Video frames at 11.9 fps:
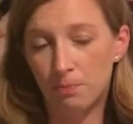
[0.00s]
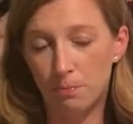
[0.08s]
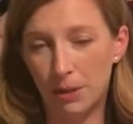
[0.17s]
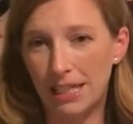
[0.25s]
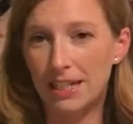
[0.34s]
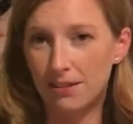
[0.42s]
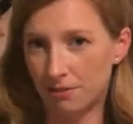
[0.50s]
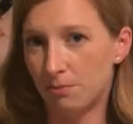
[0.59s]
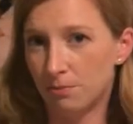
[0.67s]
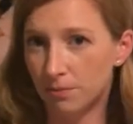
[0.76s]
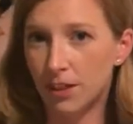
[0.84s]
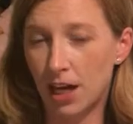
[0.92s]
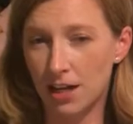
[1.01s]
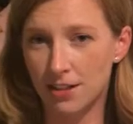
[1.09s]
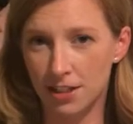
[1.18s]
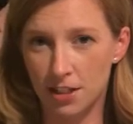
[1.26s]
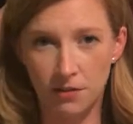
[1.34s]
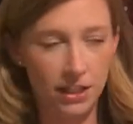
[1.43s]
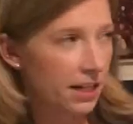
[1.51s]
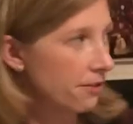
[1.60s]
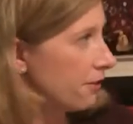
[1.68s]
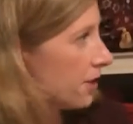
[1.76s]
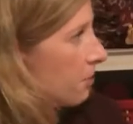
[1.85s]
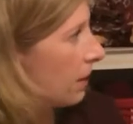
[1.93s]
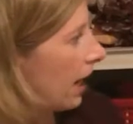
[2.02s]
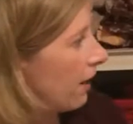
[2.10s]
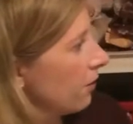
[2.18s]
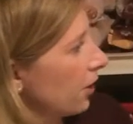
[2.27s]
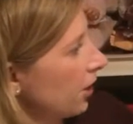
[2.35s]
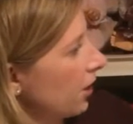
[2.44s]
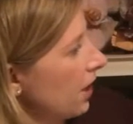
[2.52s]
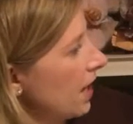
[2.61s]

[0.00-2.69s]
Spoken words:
but in the context of an infant's behavior.